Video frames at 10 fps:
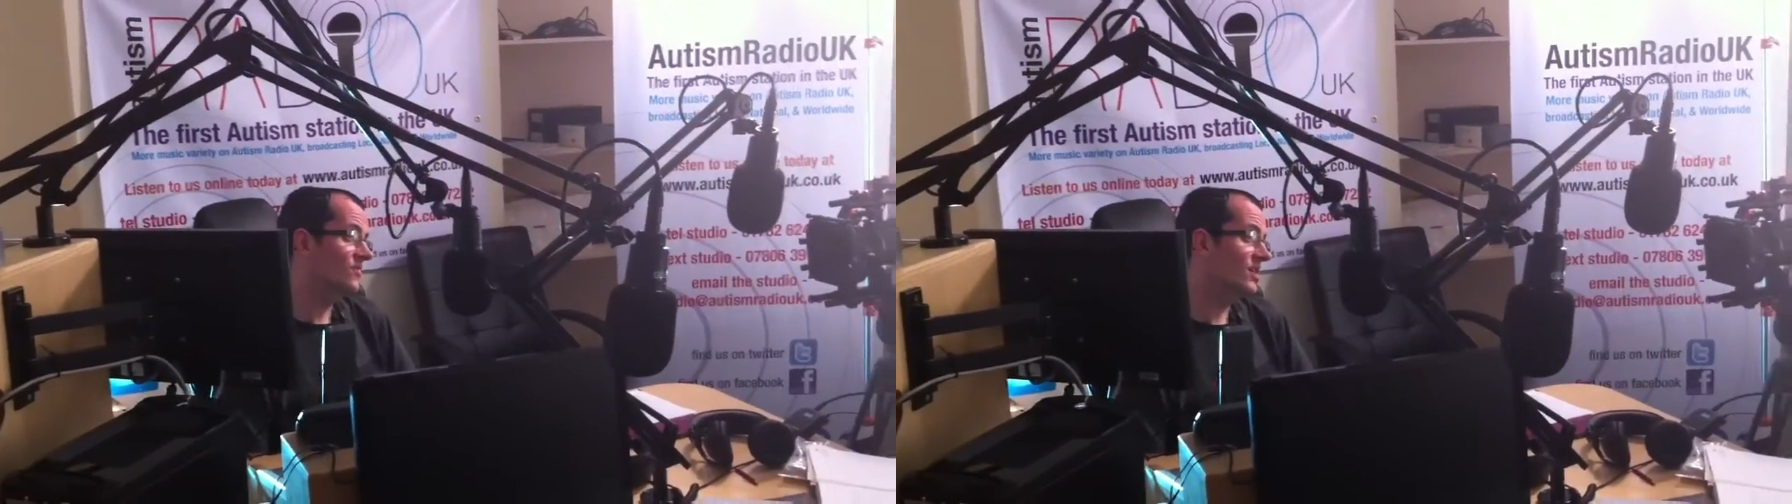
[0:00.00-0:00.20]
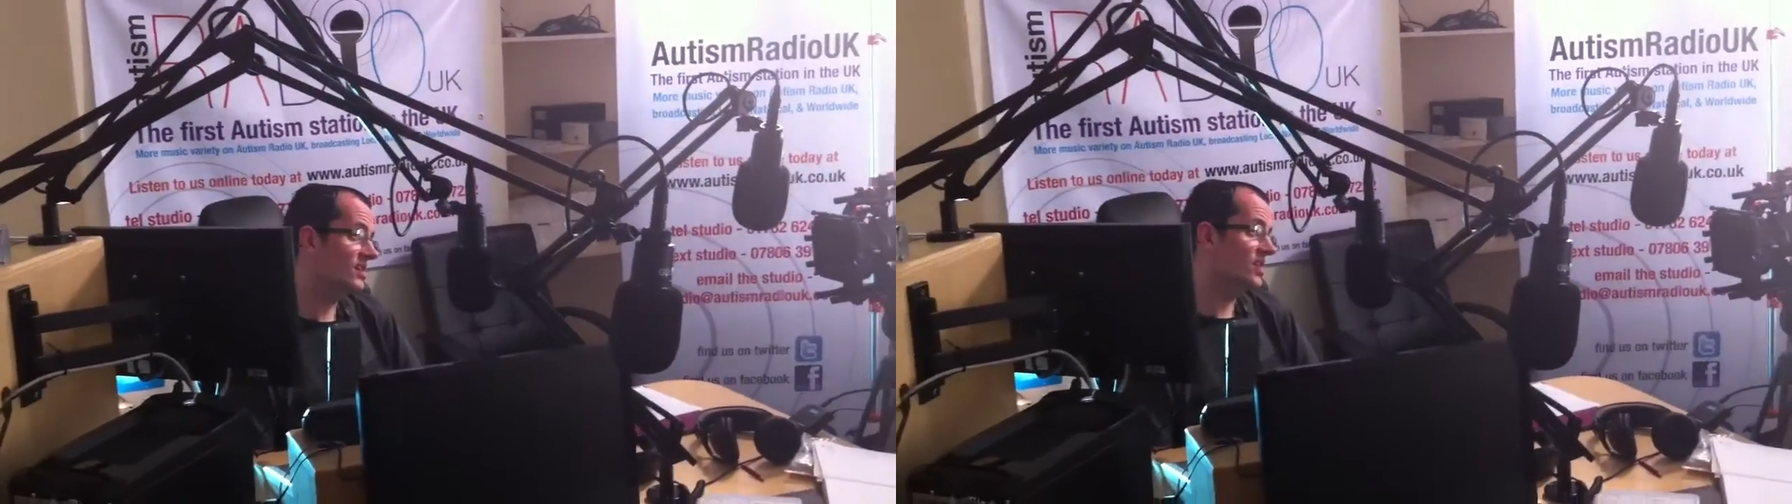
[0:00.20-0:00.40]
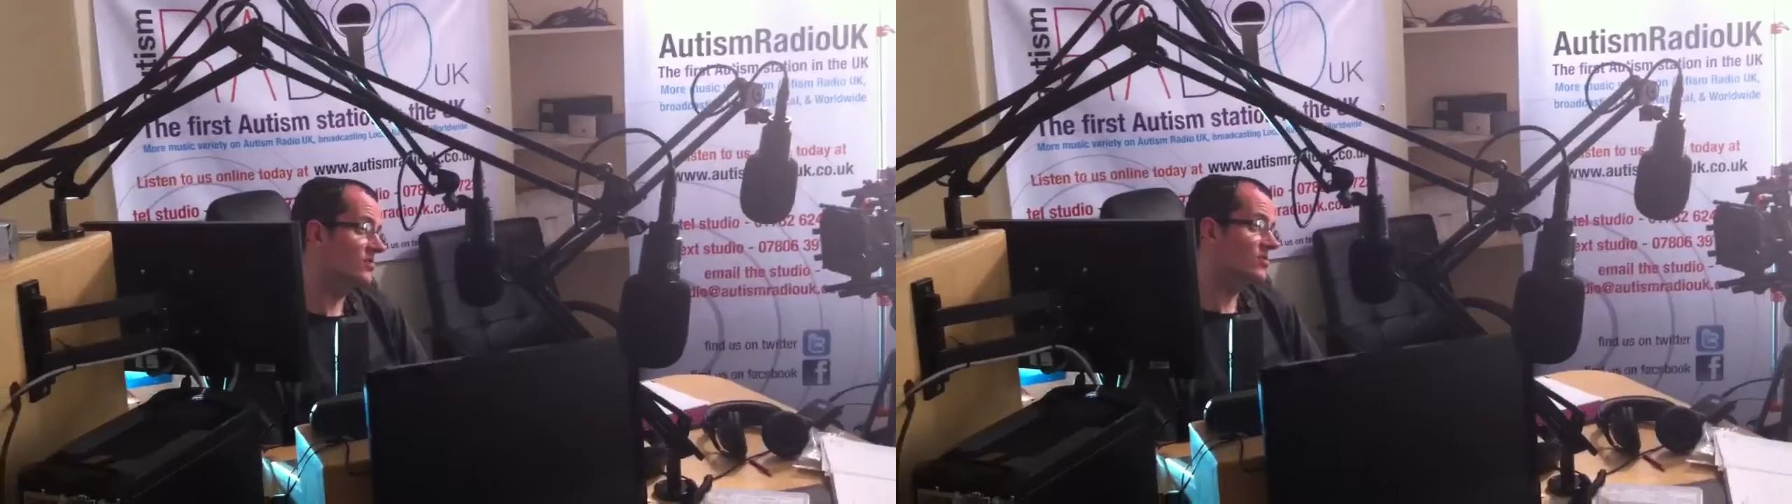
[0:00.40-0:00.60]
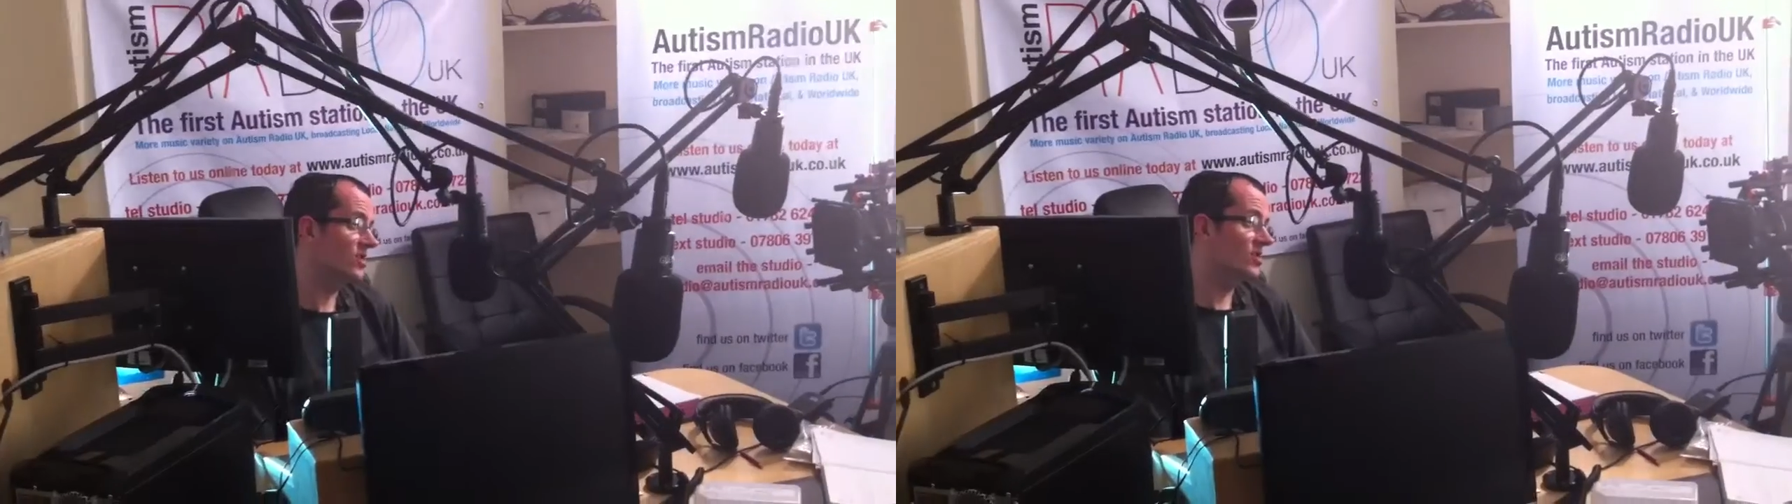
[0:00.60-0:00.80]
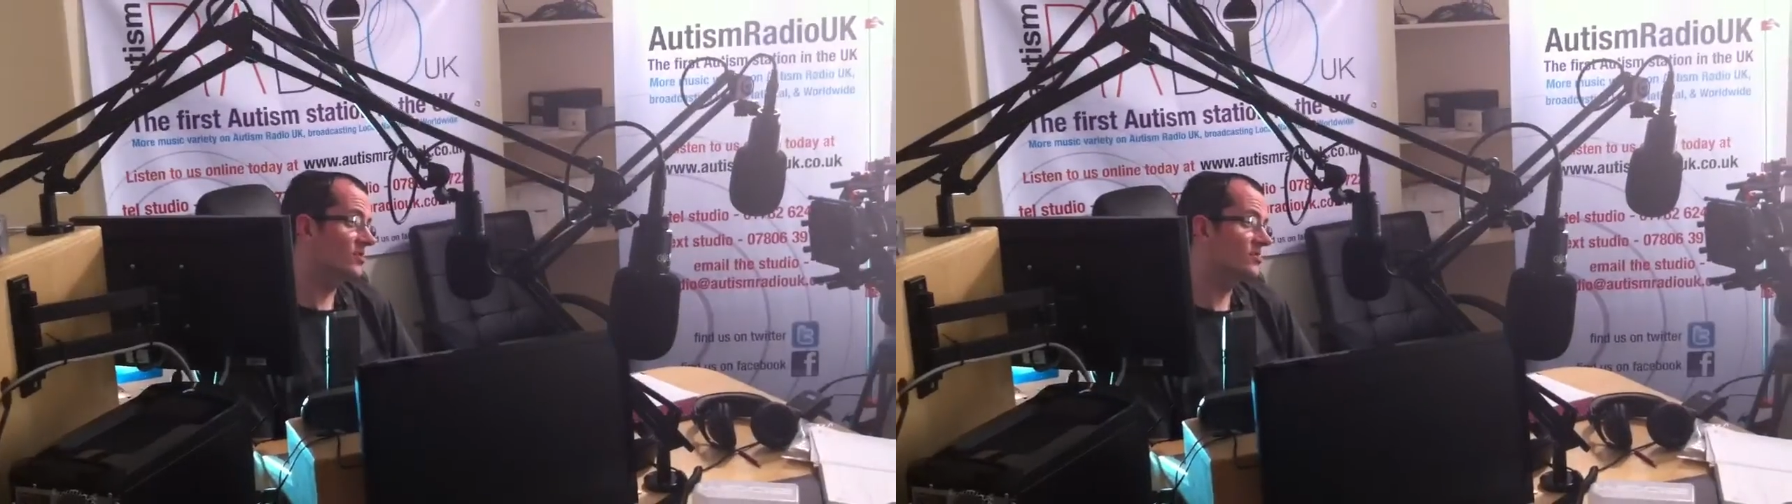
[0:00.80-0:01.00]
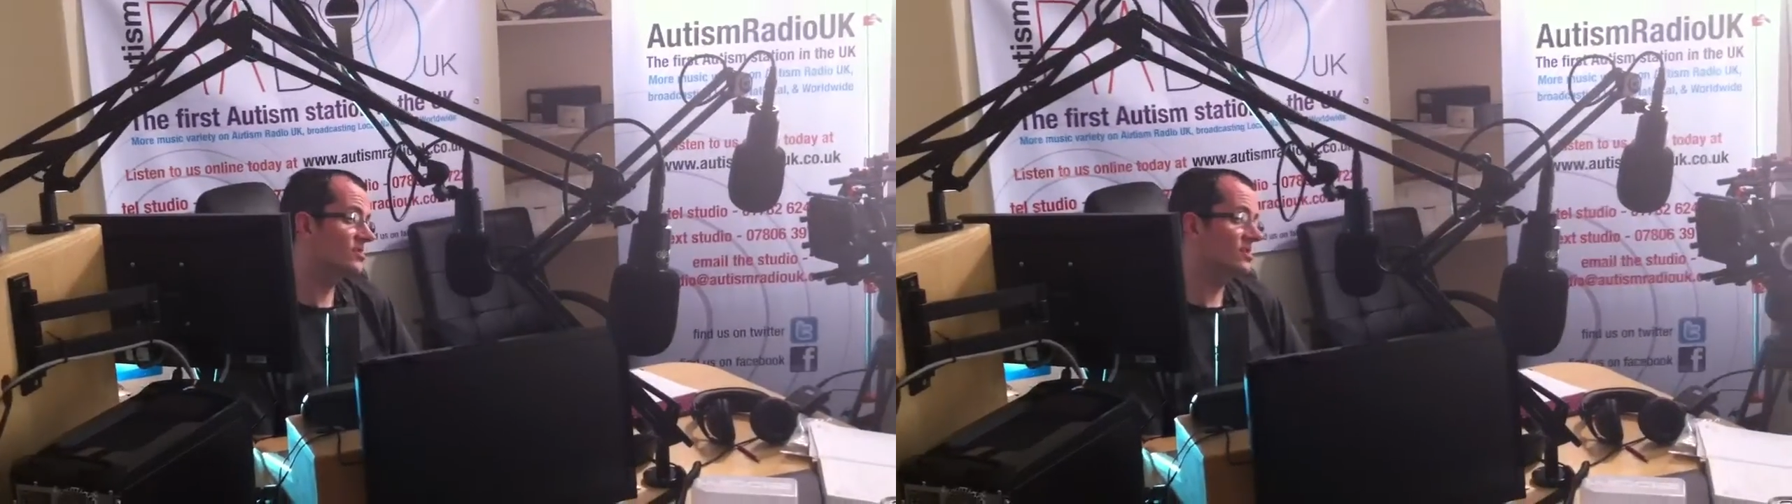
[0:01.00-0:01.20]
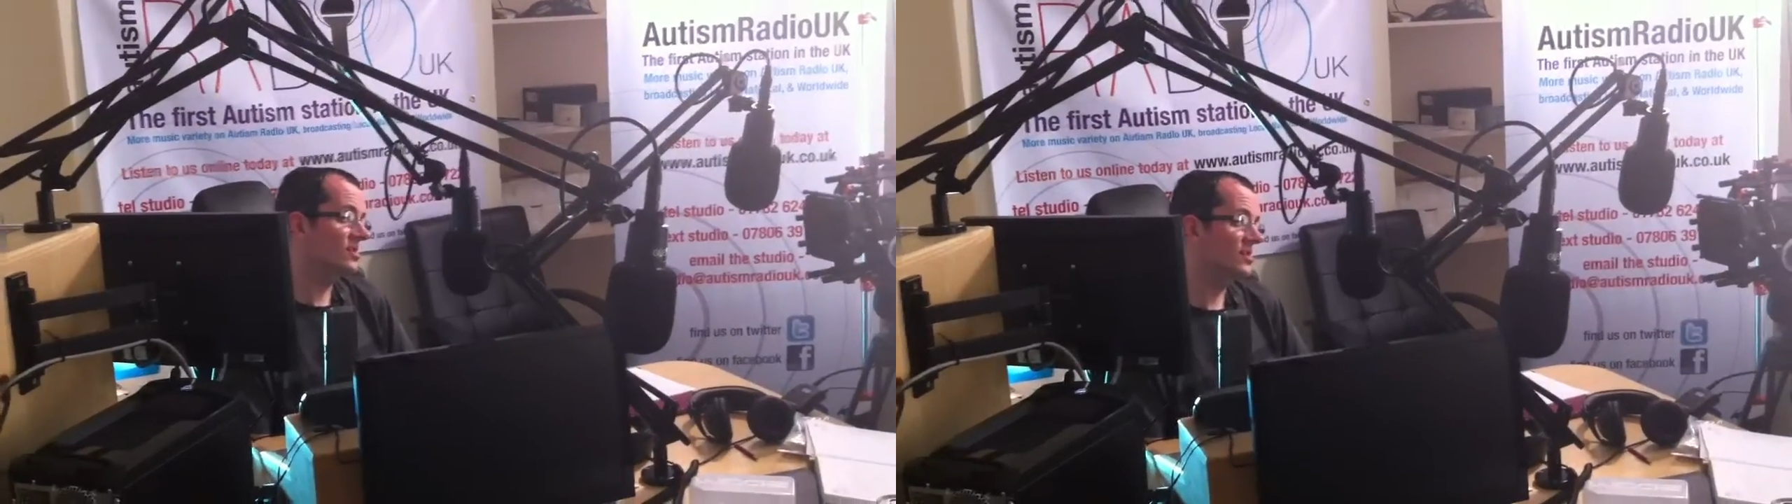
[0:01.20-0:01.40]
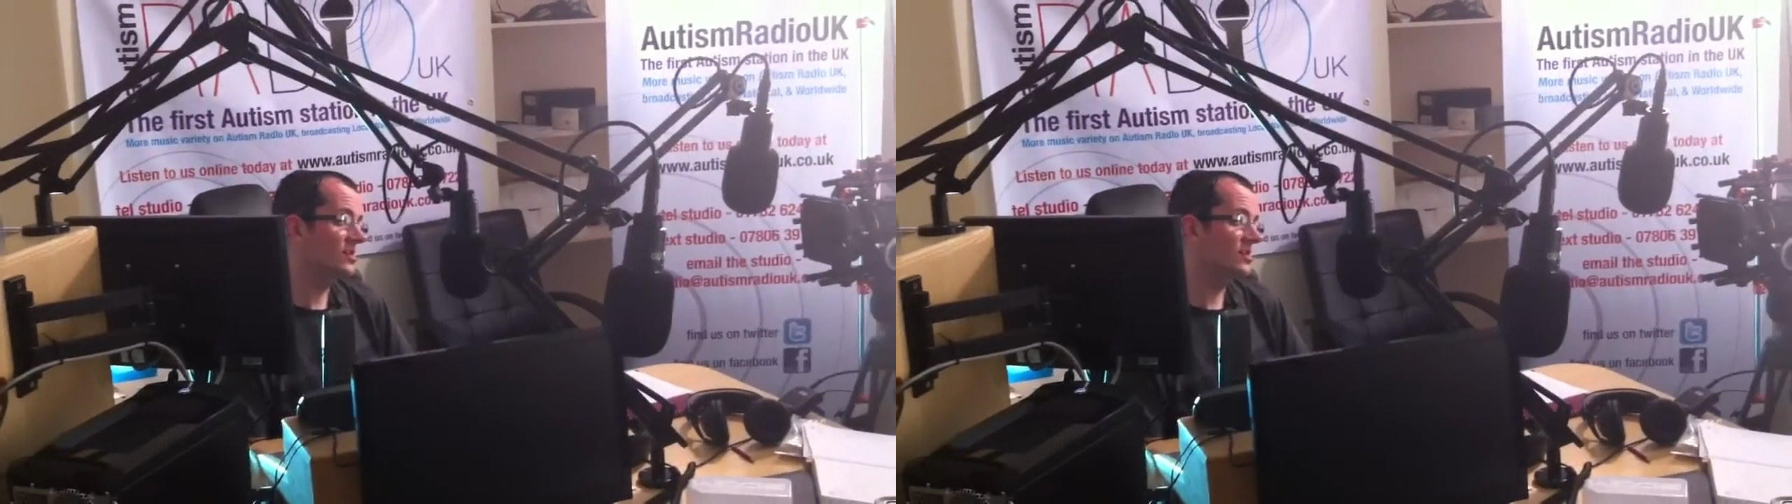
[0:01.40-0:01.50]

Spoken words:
radio shows,